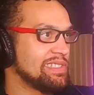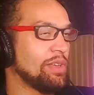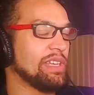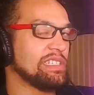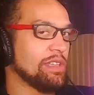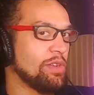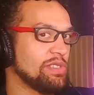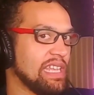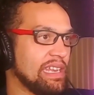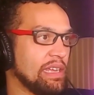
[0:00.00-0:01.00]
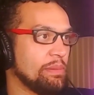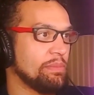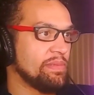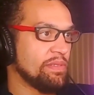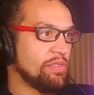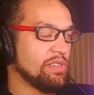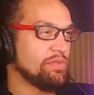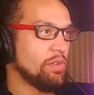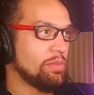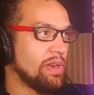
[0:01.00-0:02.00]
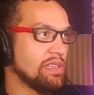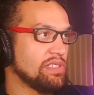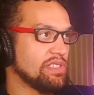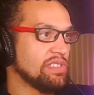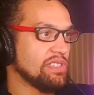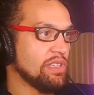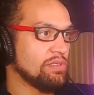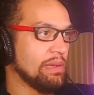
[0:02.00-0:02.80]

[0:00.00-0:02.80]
So a slow setup. The first four bars is just a slow.